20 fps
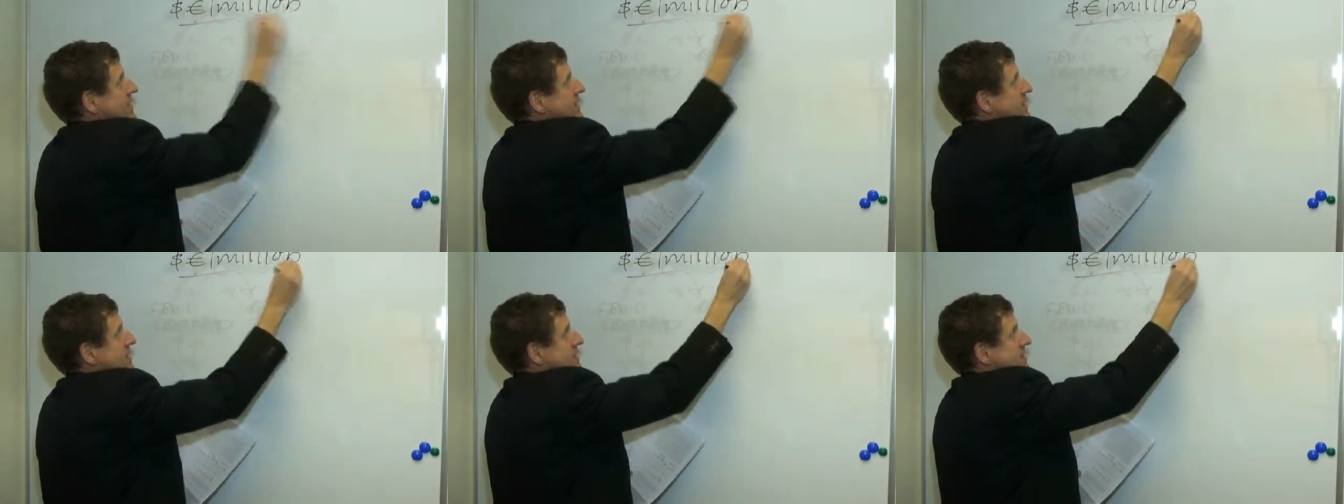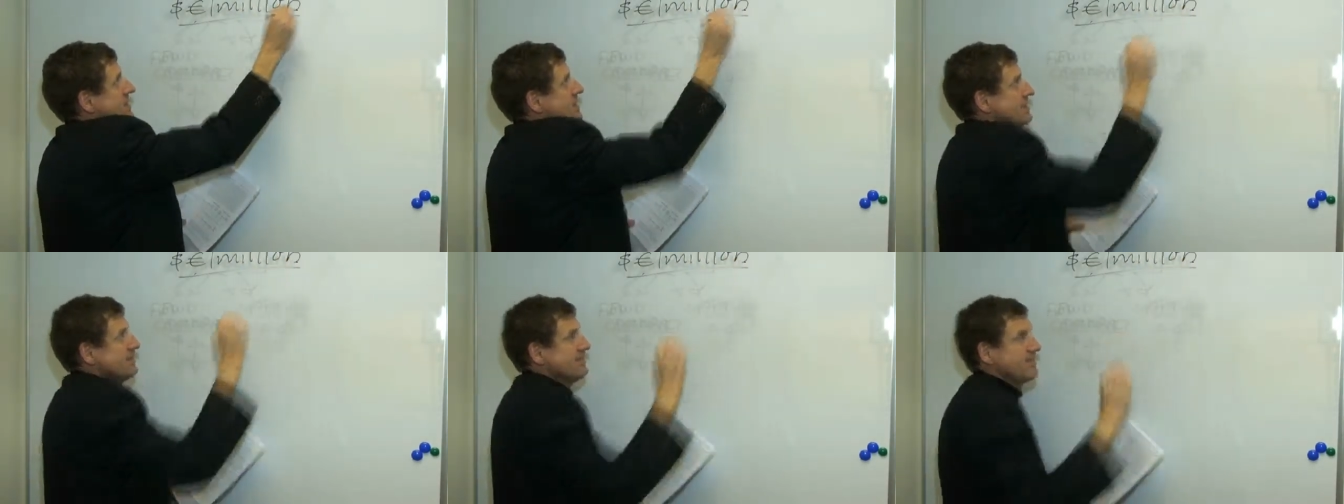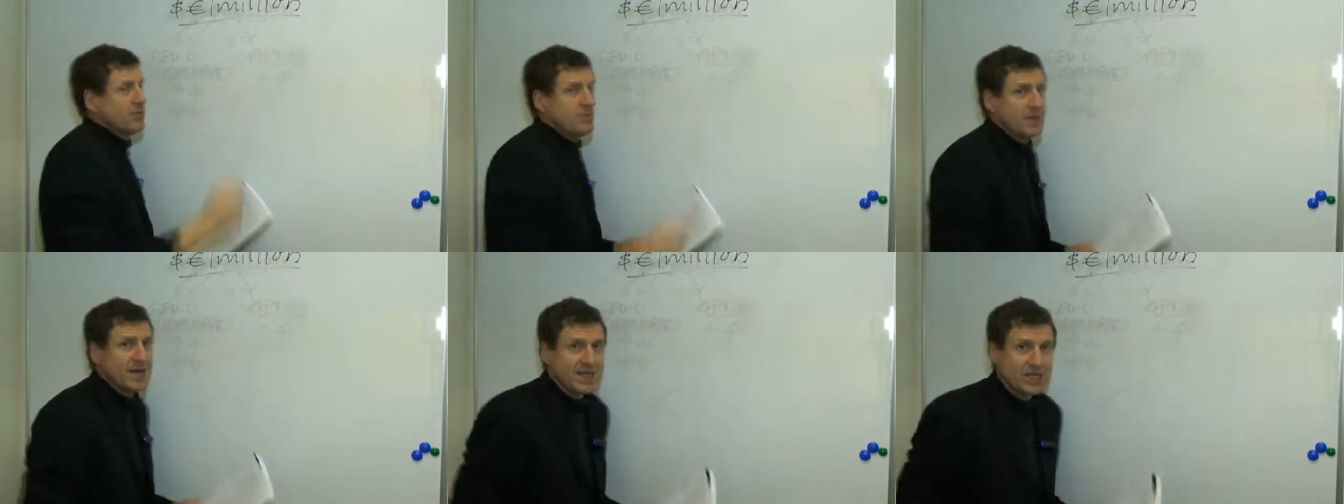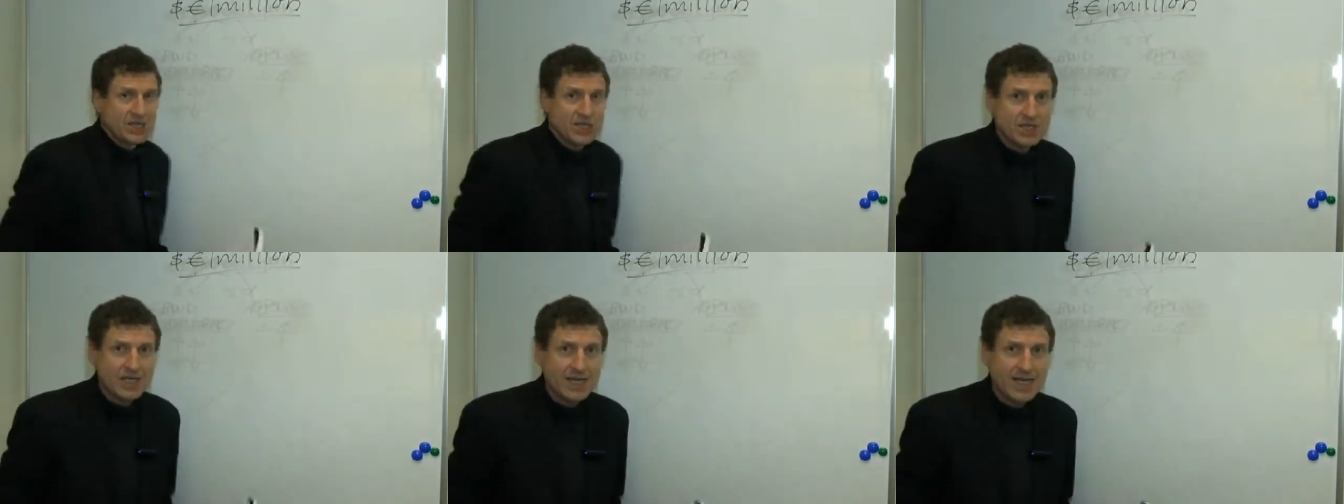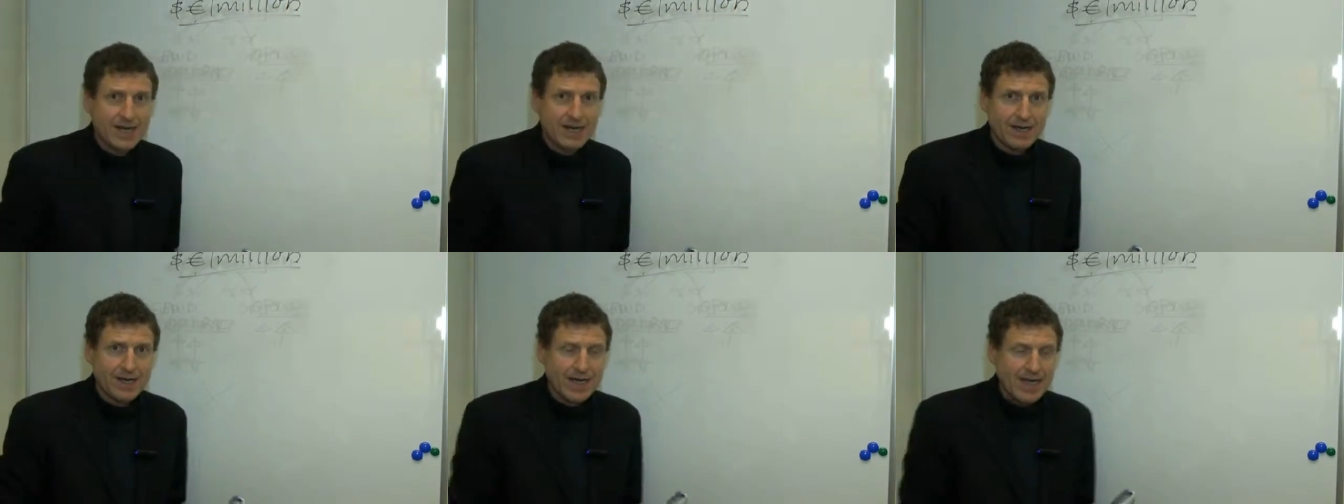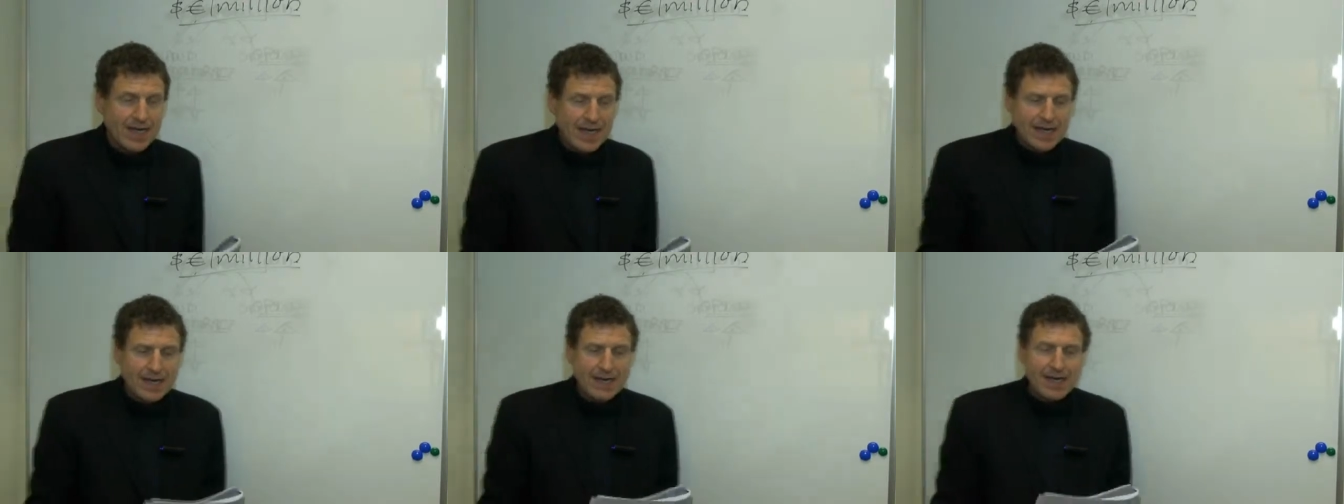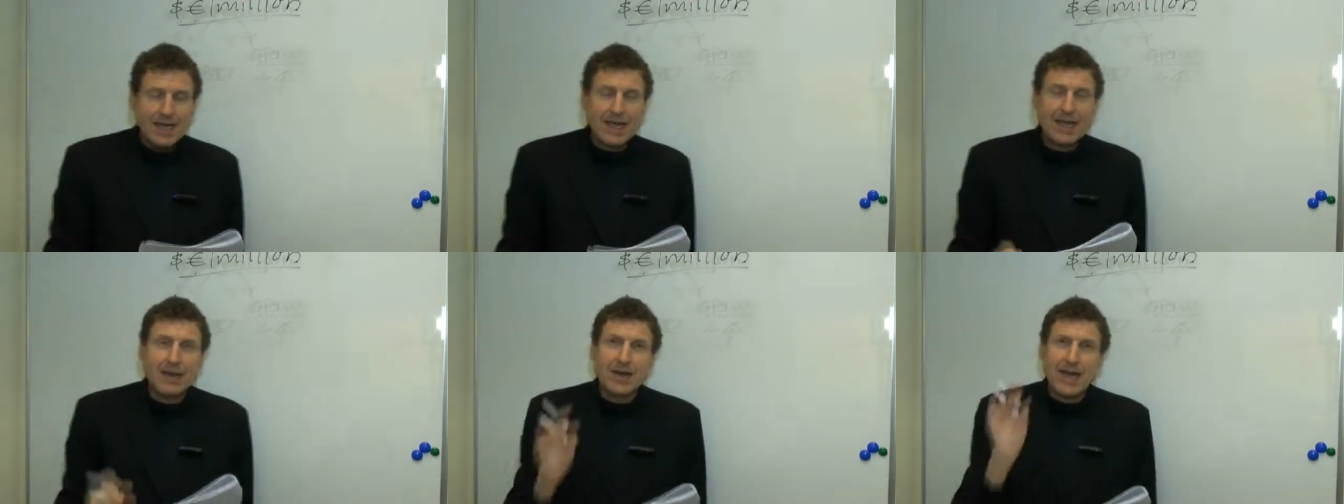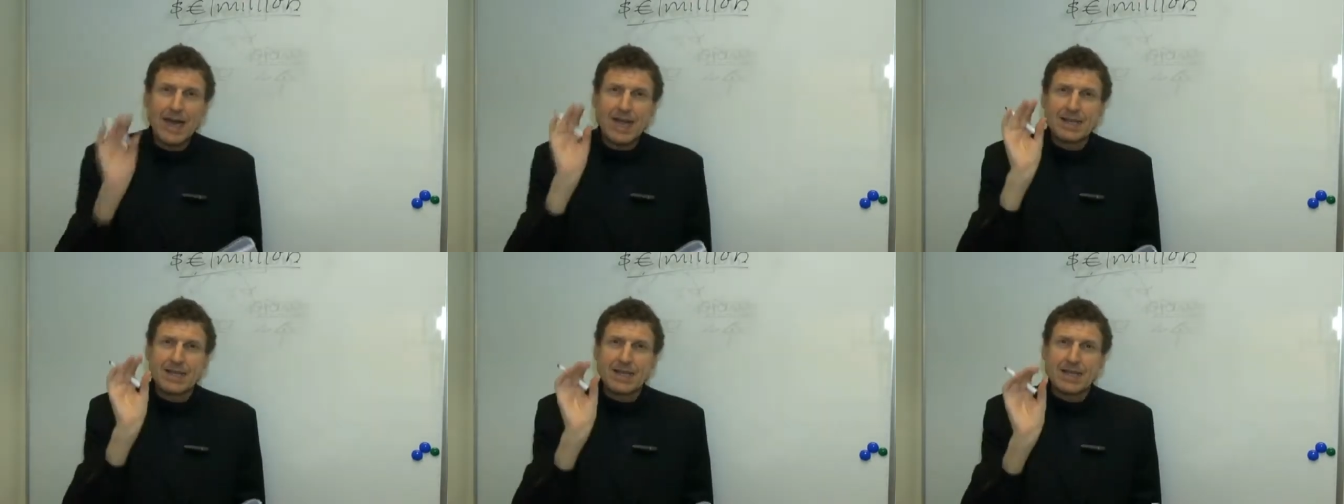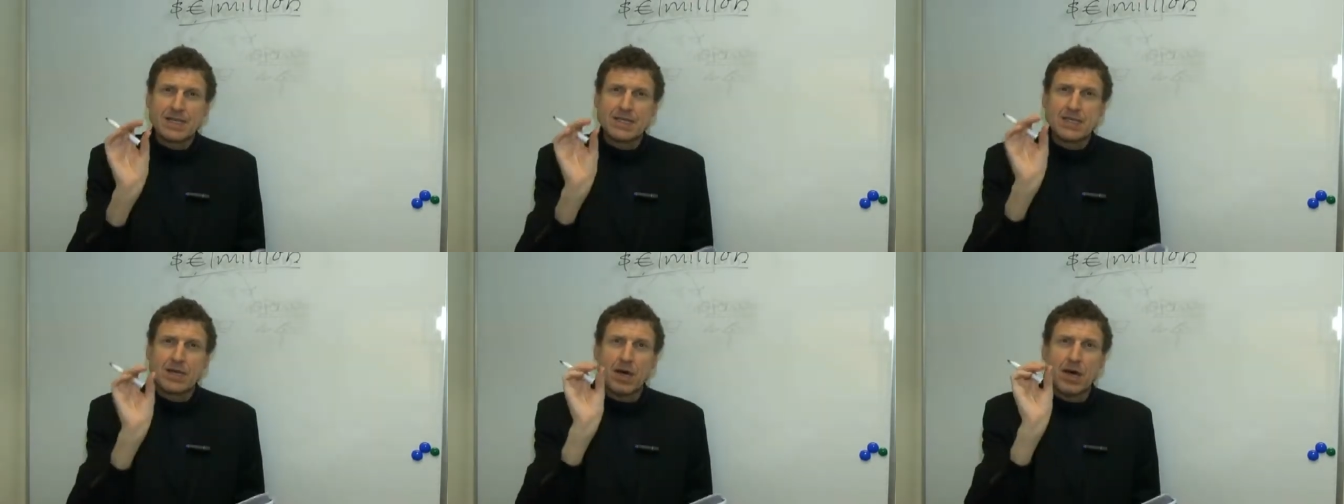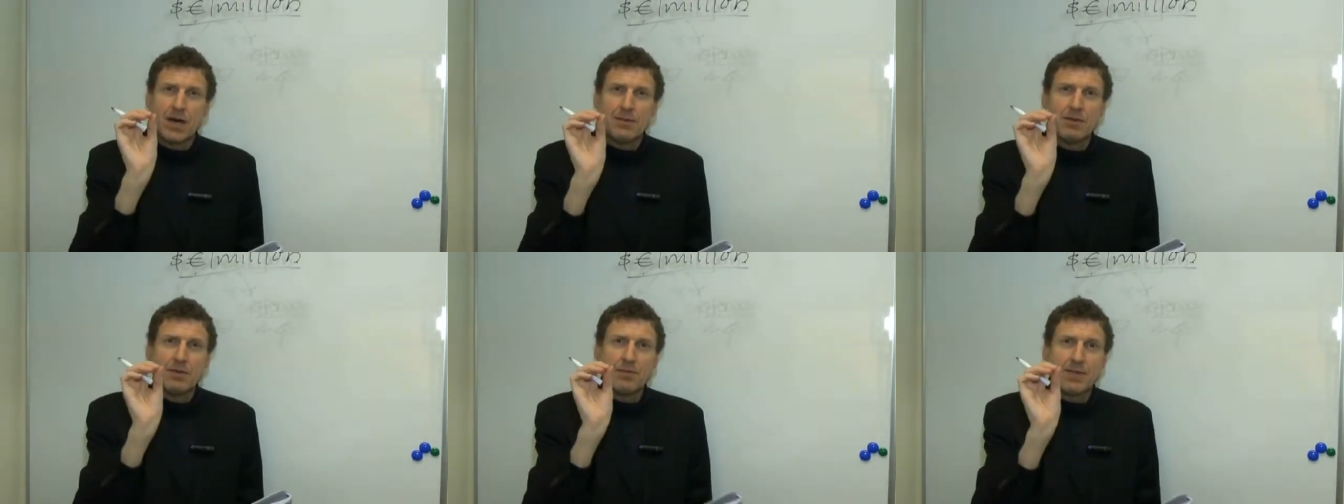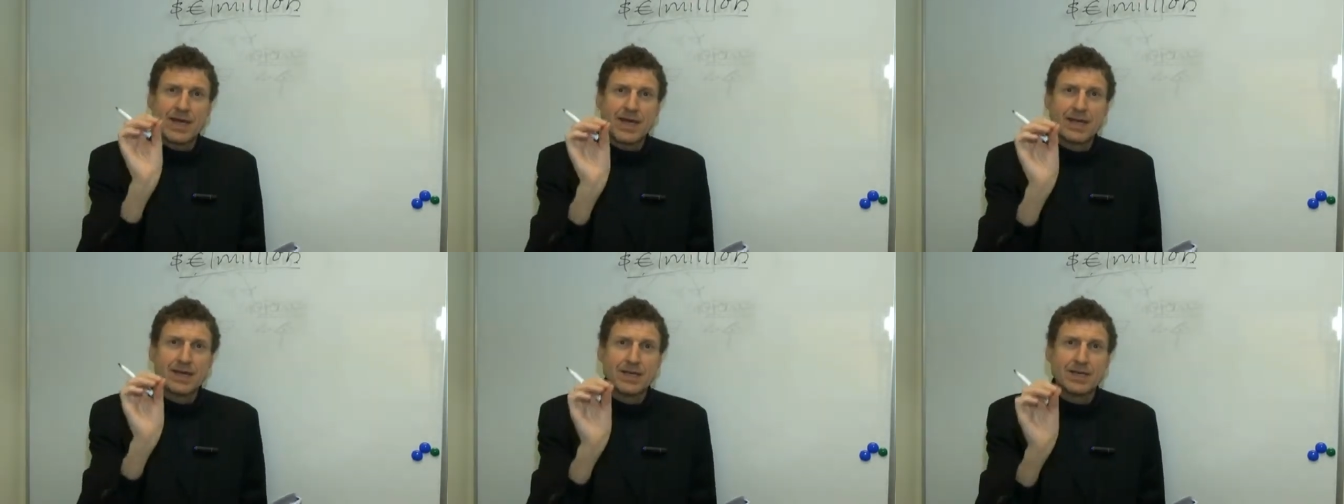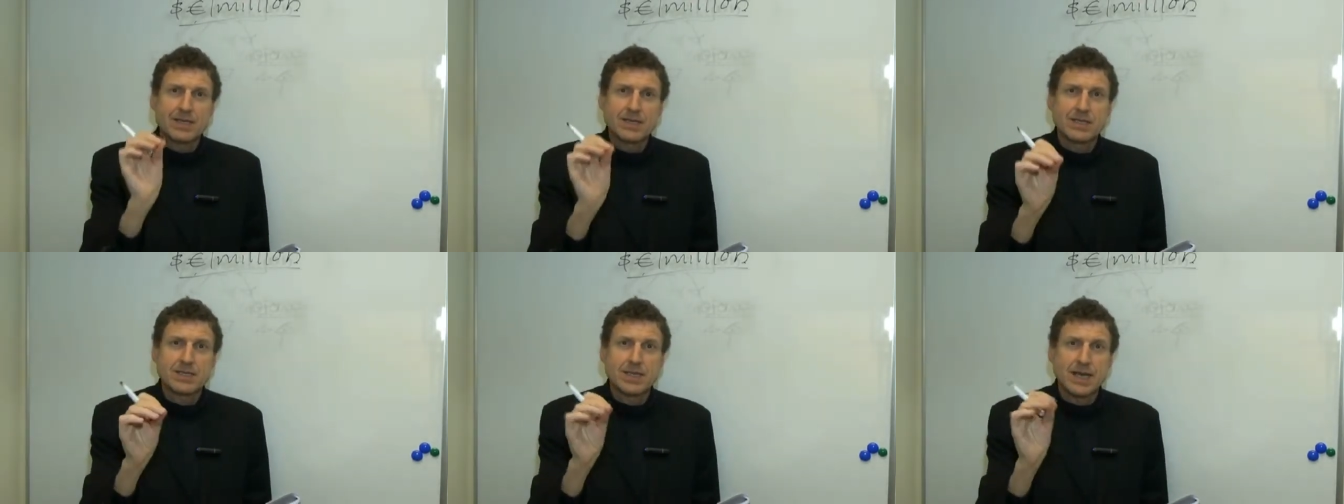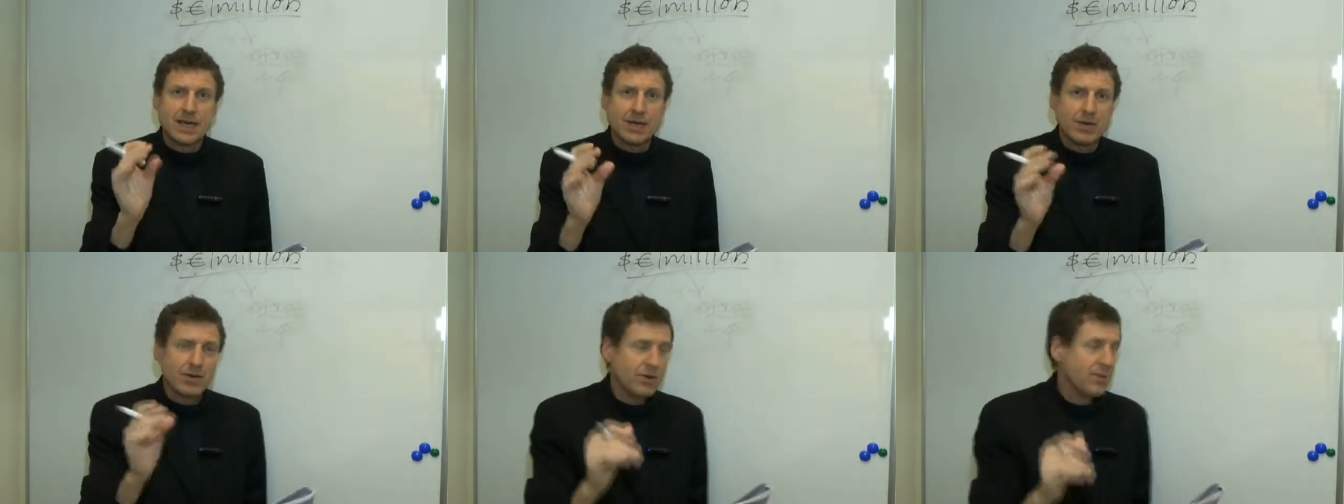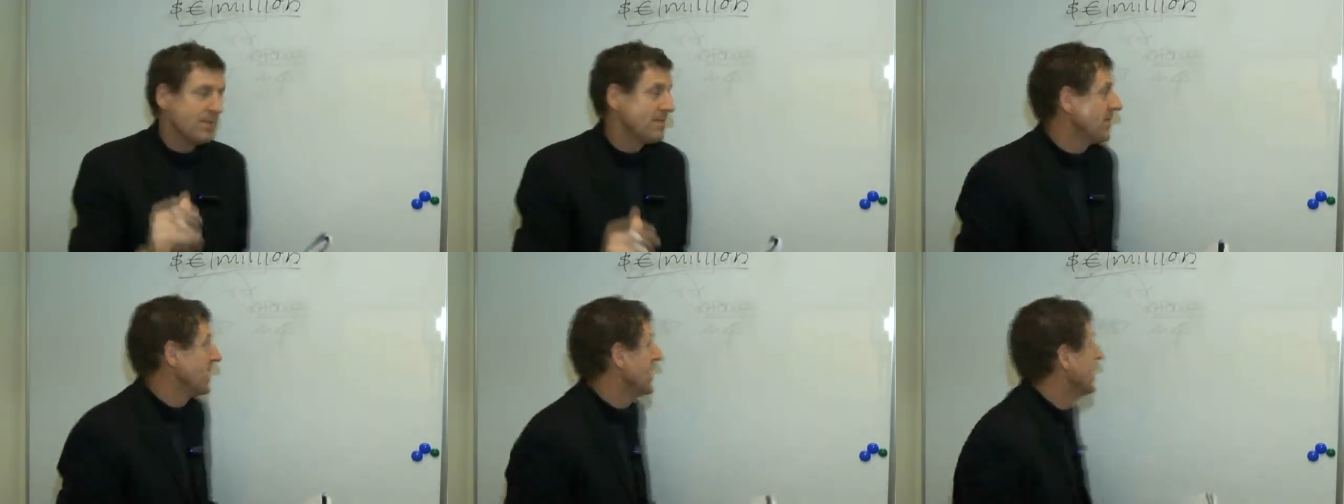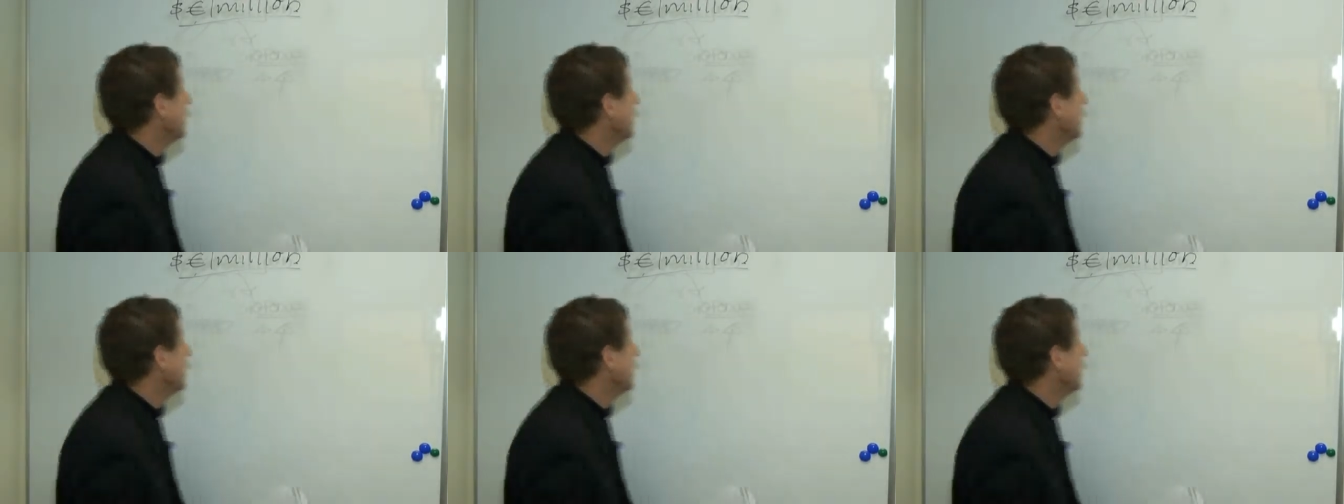Let's get this information down. Now, at the time of making the sale,